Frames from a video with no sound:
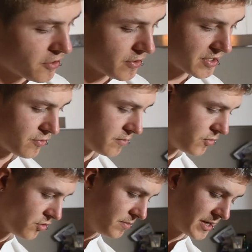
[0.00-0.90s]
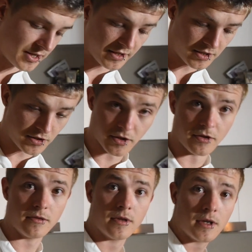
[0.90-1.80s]
You always want more butter than you do
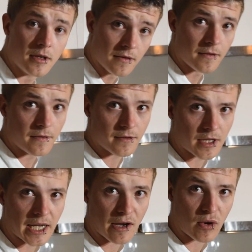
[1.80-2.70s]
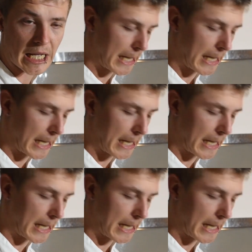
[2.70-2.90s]
flour.